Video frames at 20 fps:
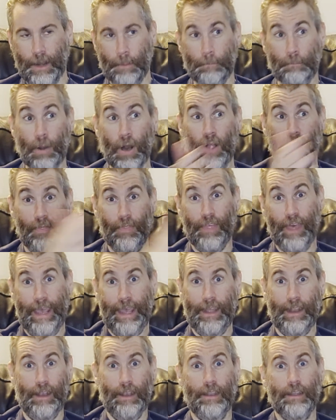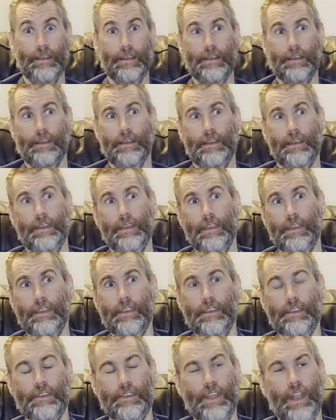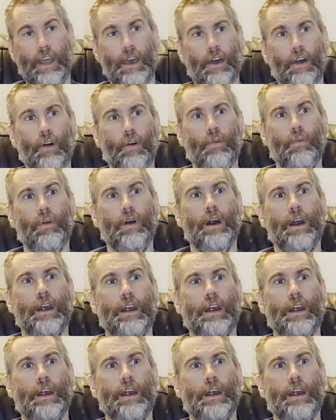a "but then." You know,